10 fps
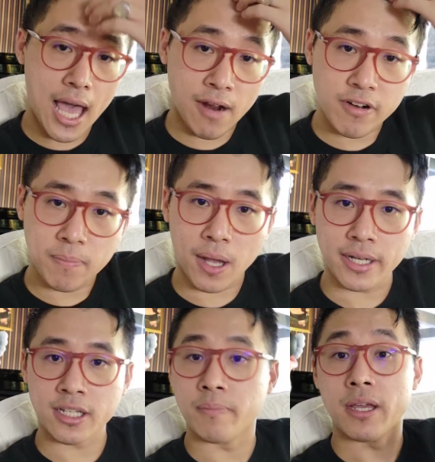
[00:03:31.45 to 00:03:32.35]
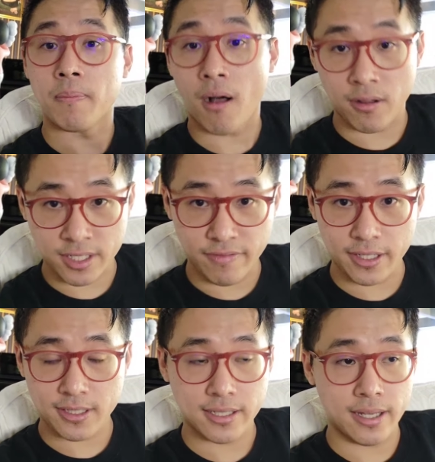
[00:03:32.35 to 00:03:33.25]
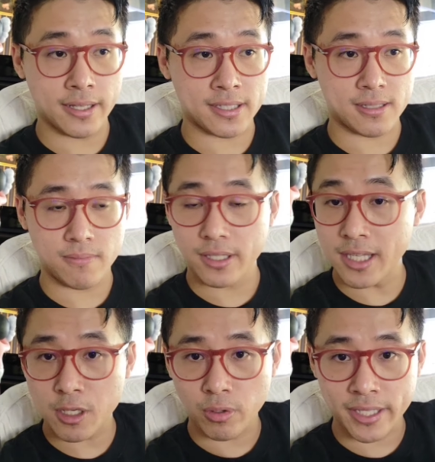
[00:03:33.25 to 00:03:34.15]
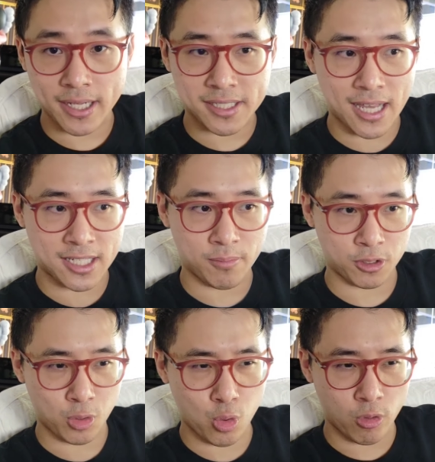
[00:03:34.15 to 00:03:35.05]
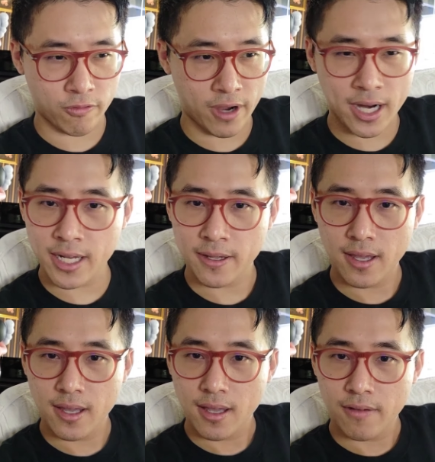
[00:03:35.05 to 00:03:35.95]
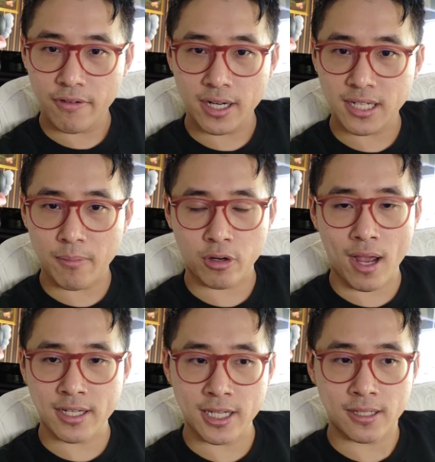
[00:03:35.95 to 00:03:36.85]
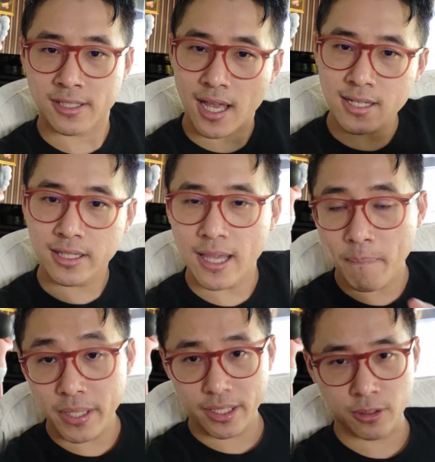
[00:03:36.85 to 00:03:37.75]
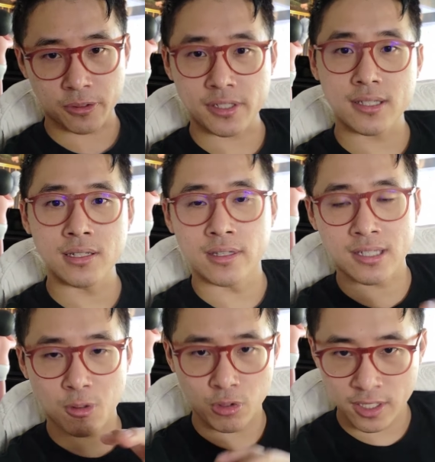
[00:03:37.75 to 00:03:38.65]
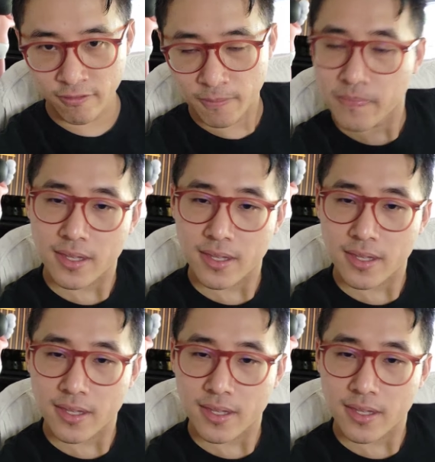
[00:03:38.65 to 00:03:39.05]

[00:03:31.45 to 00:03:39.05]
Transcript: Everybody could be a part of it. It's equally accessible to all. Very, very democratic. Certainly appeals to the sort of